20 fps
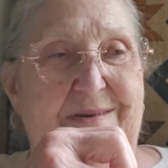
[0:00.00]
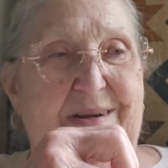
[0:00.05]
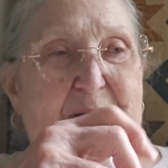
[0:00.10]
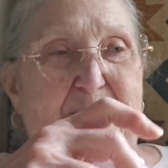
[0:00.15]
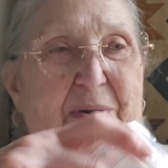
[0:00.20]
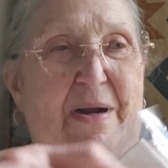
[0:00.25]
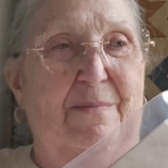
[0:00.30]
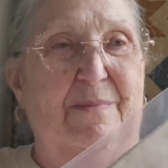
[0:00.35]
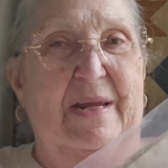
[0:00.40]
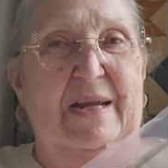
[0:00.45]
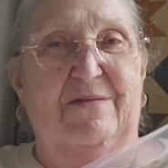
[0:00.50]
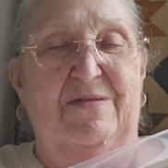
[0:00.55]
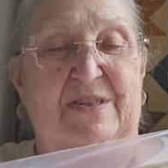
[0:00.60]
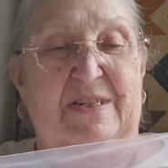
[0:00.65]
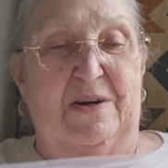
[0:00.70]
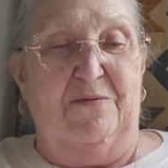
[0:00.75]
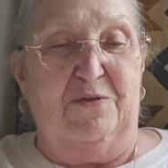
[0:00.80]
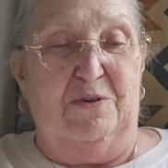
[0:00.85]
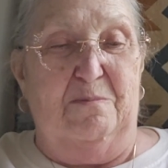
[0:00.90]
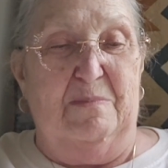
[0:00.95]
Probably have
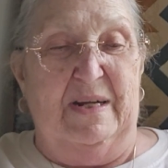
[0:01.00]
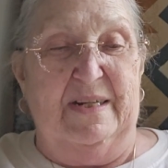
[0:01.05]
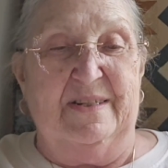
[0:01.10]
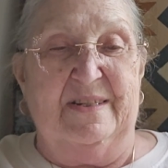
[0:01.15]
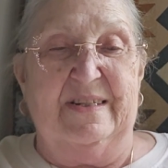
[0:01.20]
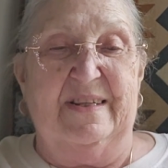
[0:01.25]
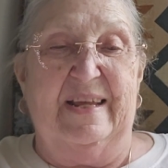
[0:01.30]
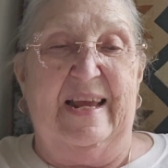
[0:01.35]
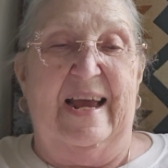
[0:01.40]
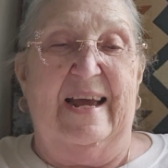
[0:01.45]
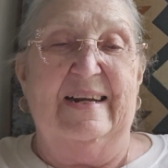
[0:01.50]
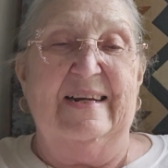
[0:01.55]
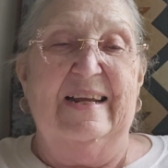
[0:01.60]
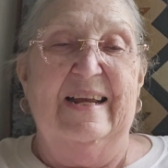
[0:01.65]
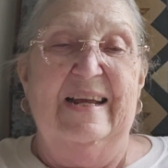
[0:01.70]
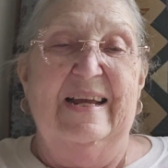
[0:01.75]
several months of that.